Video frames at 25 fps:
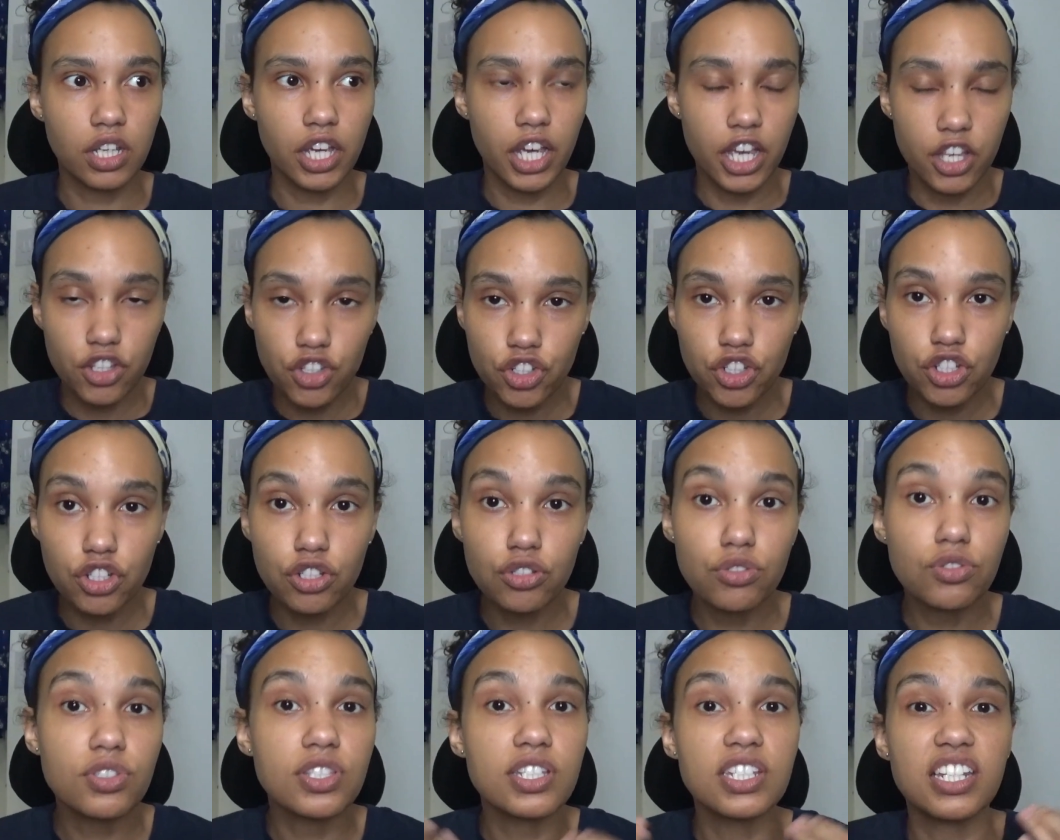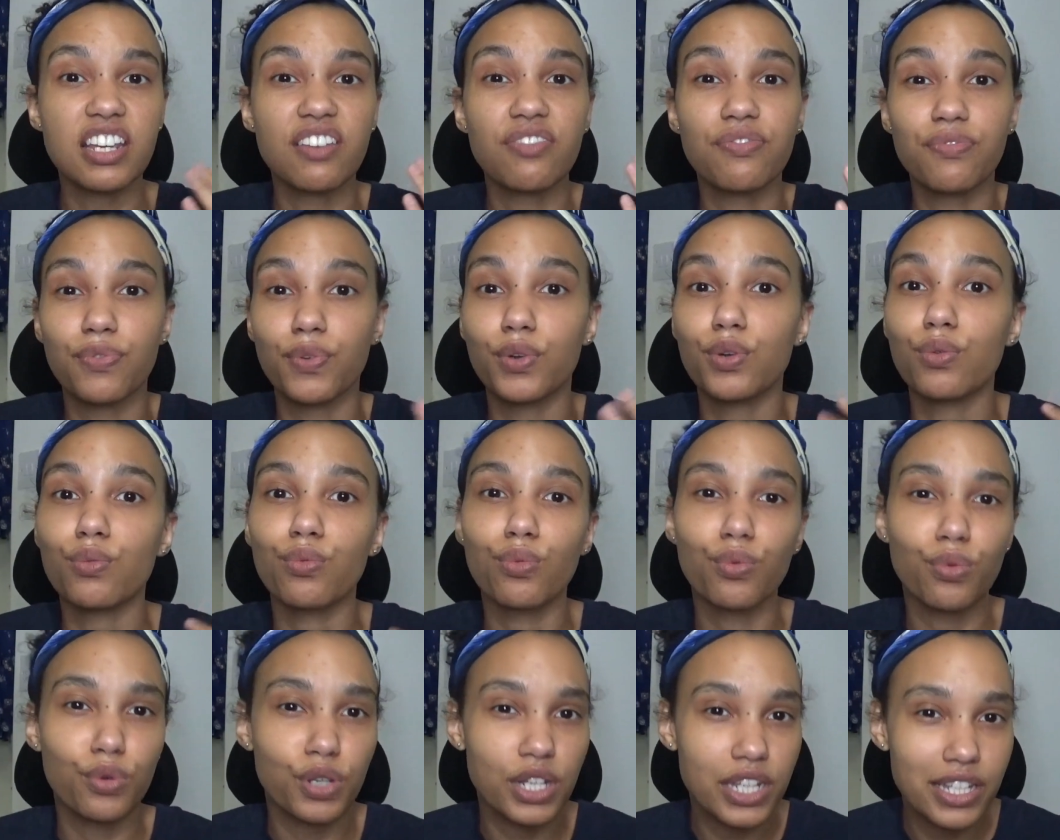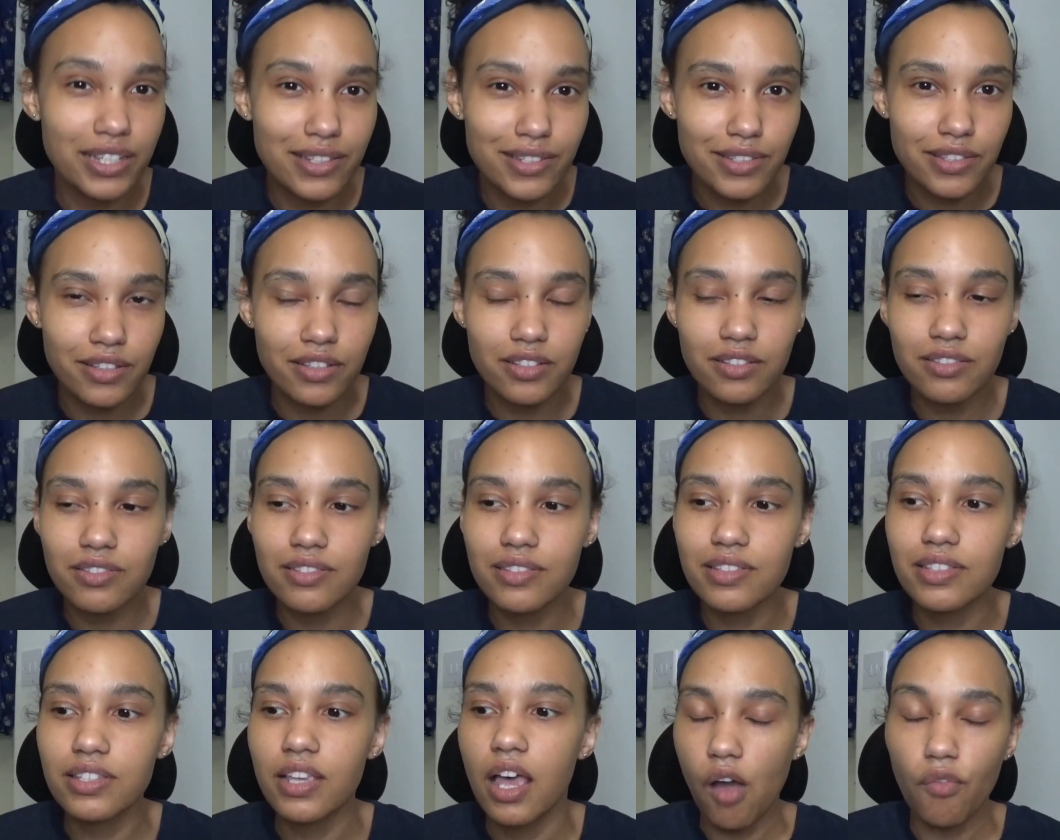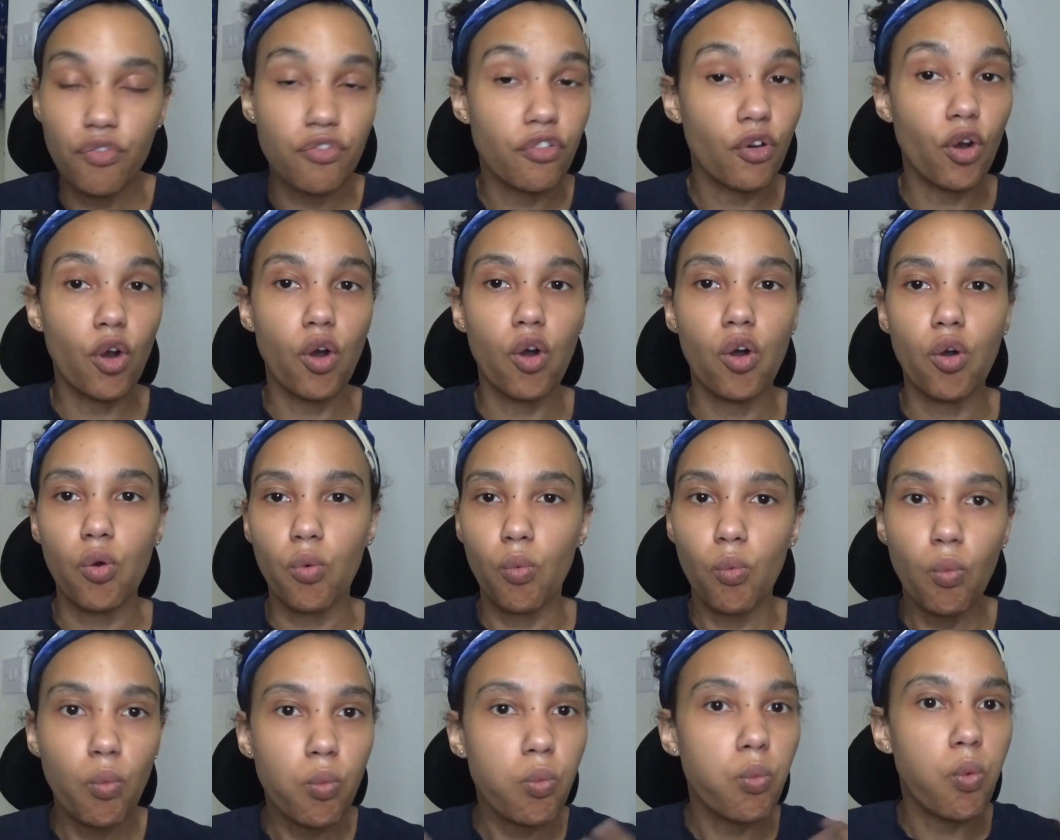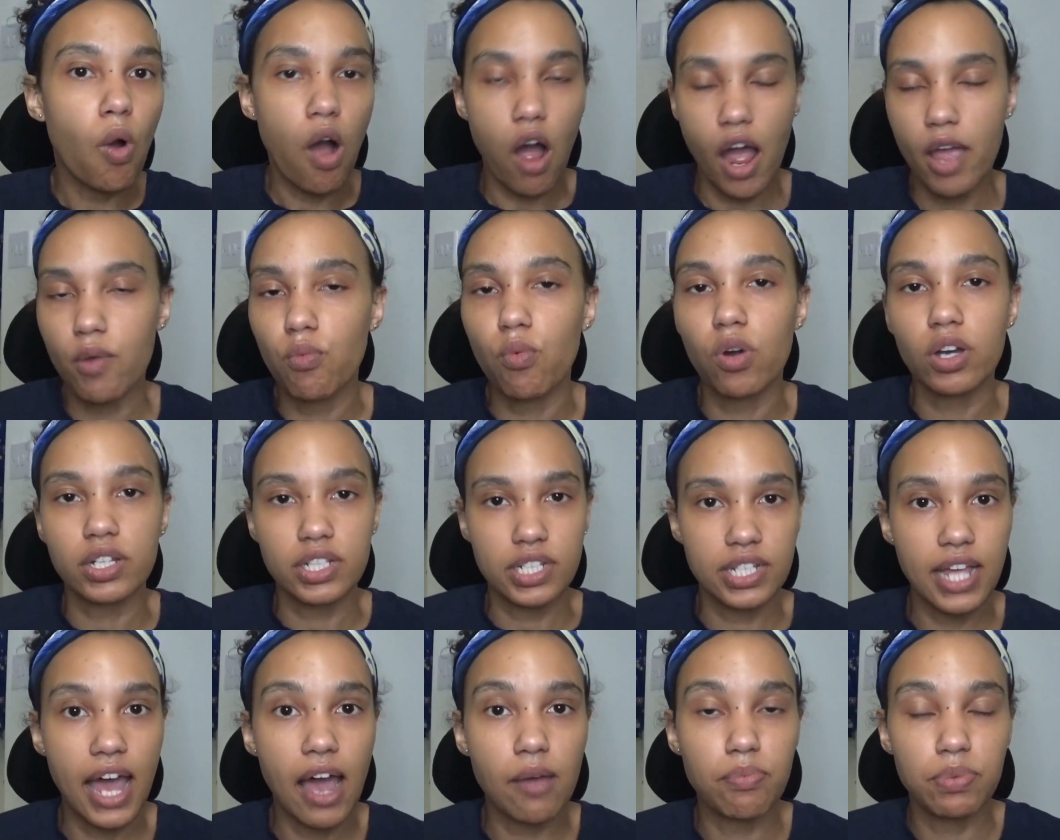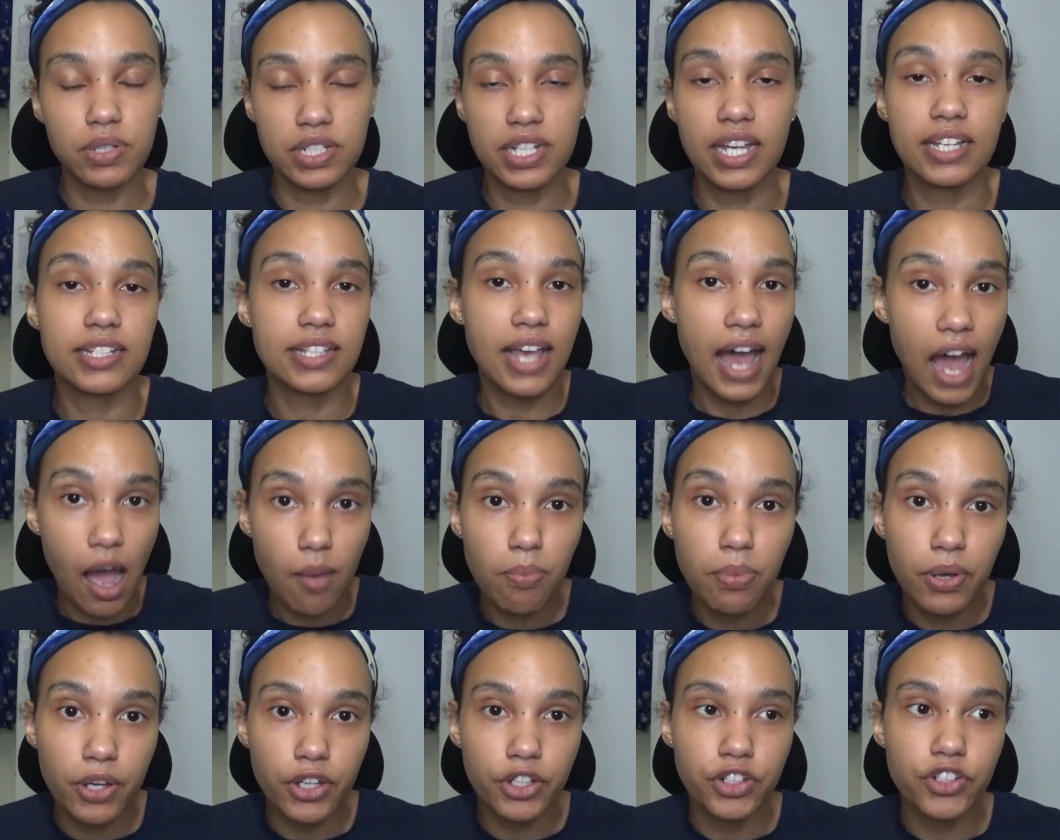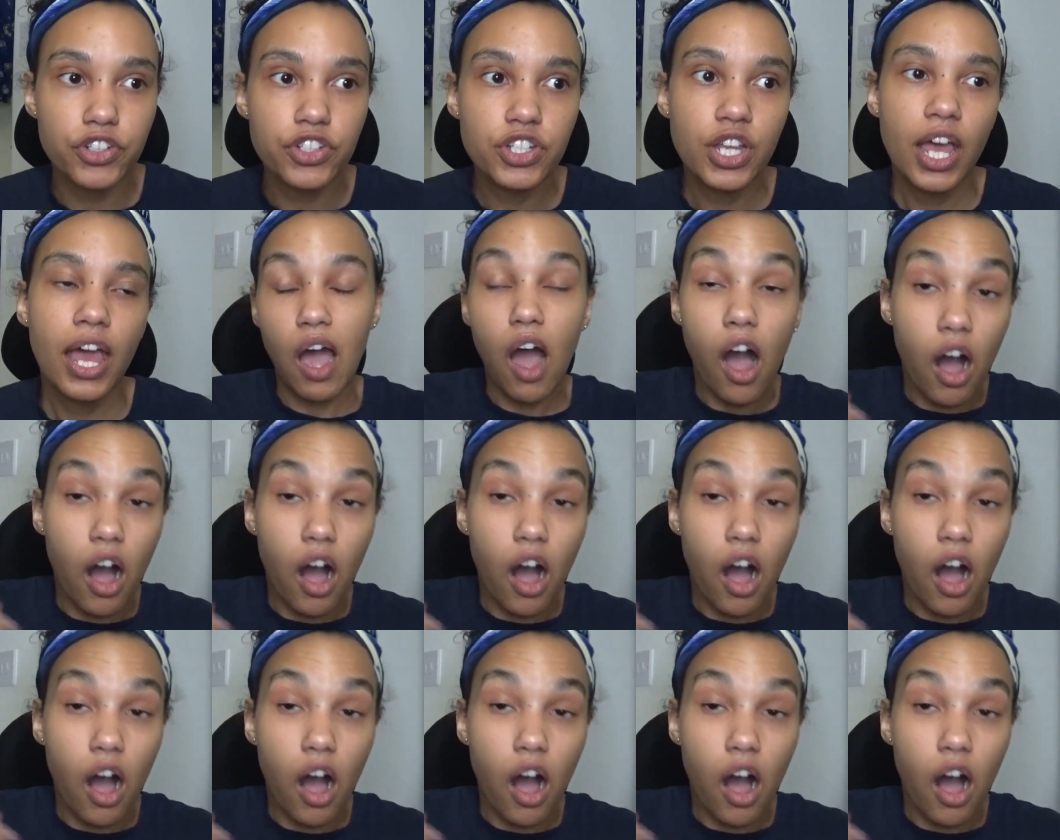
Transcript: issues, different reasons for why what's happened has happened.